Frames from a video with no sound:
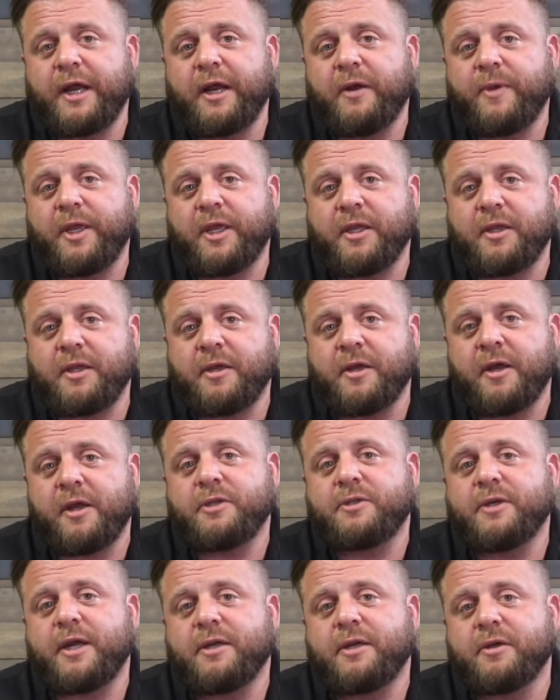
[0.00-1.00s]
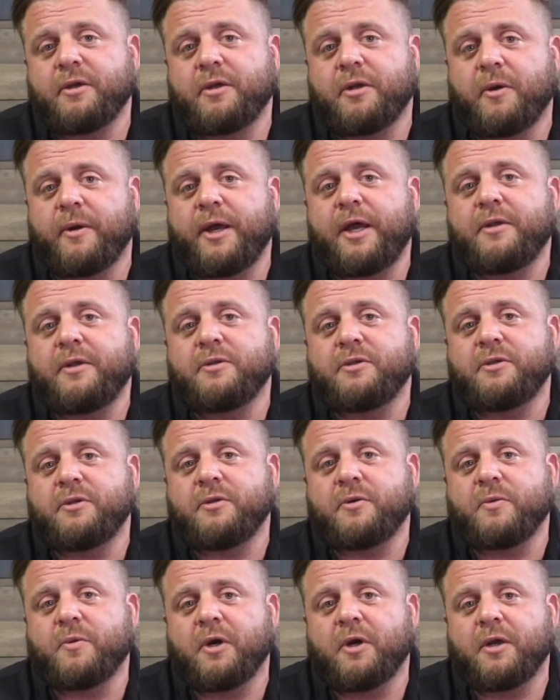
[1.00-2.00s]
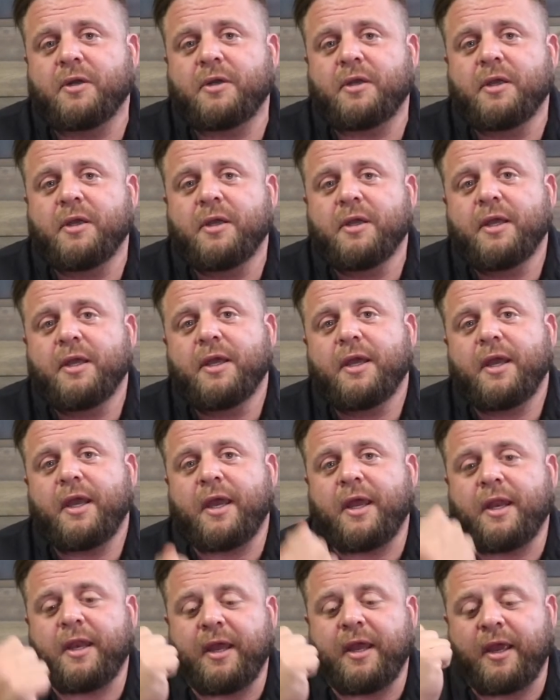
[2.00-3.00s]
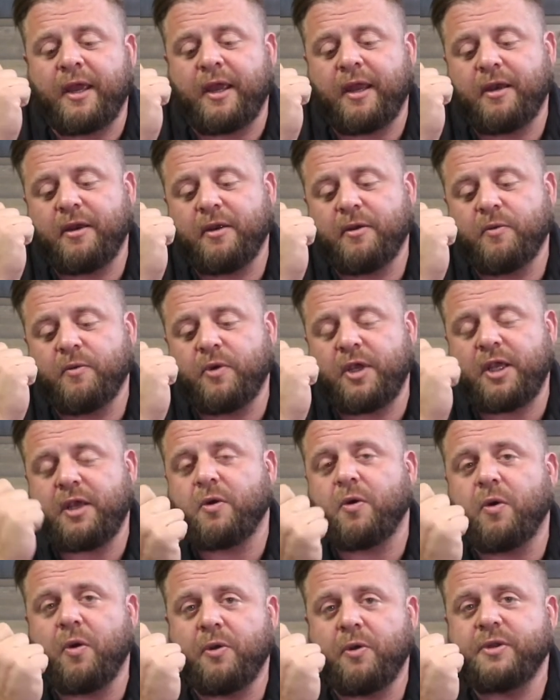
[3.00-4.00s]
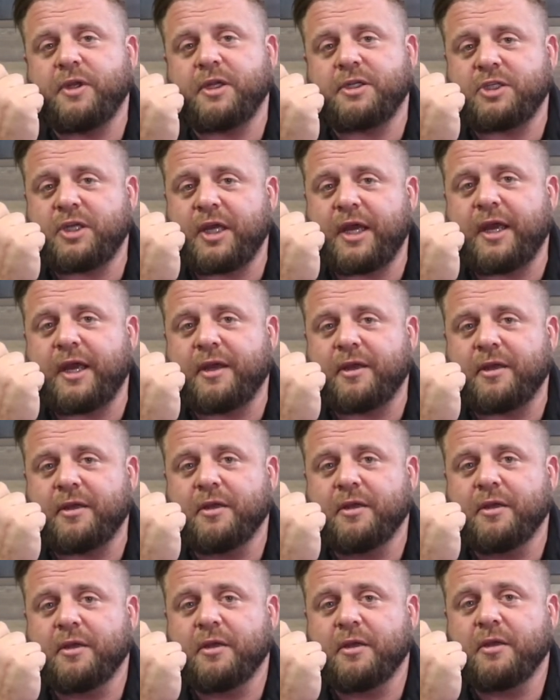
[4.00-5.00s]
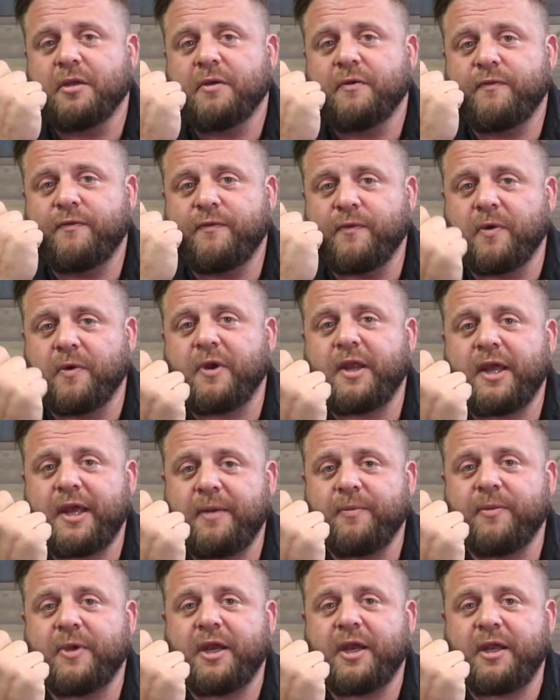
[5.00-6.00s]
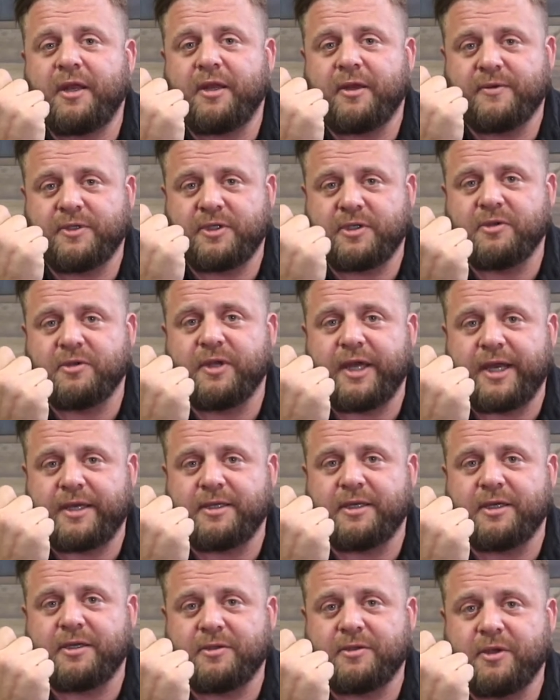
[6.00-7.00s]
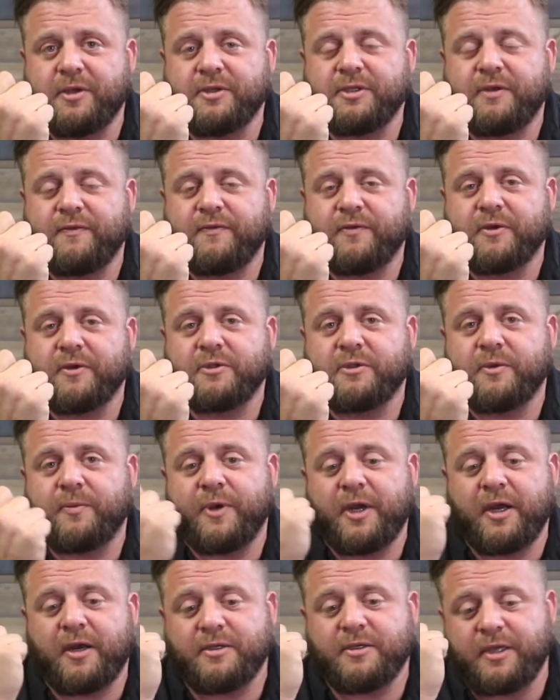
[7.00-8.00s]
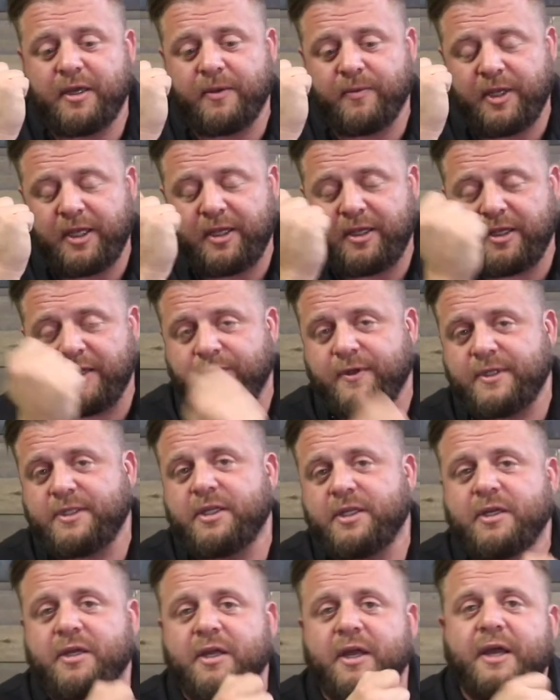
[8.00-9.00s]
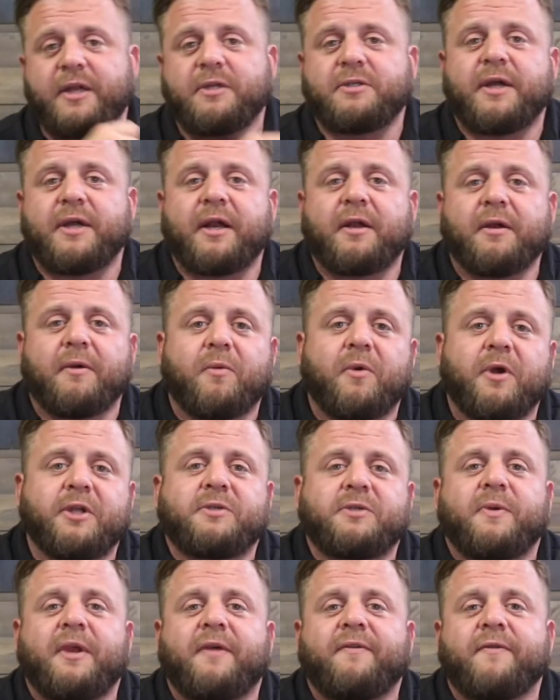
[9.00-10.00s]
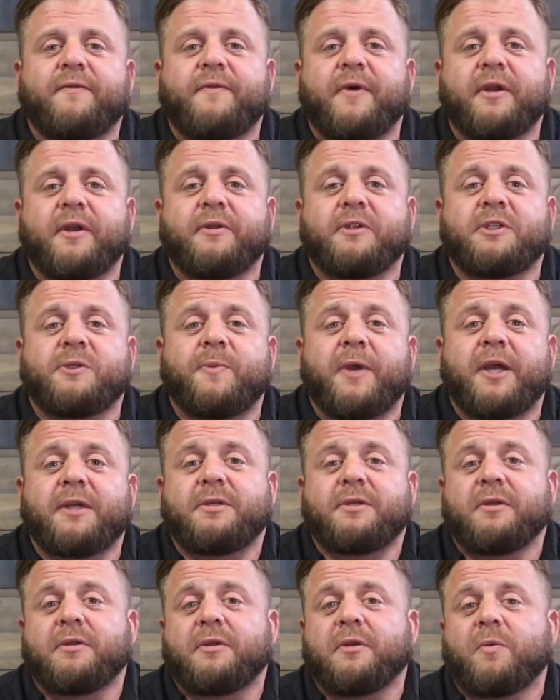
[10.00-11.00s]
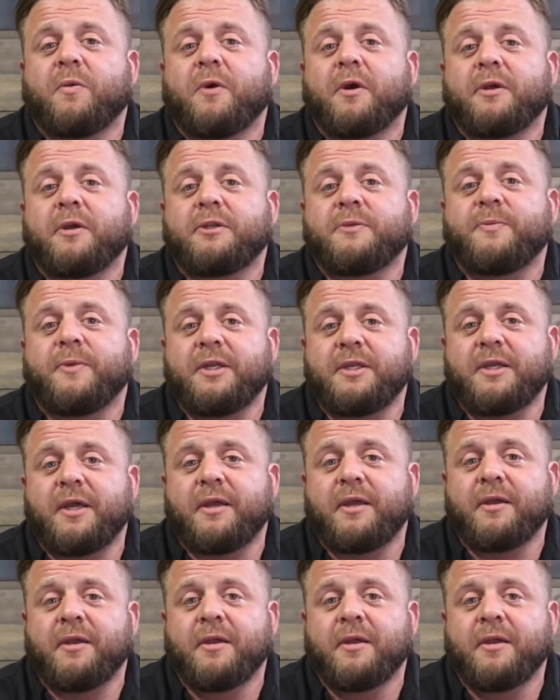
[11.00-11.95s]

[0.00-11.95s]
We get the contractor to go out and do the work, and then we hold the check for that money that was collected at closing for those repairs, and we give it to the contractor once we have a final inspection that the work has been done.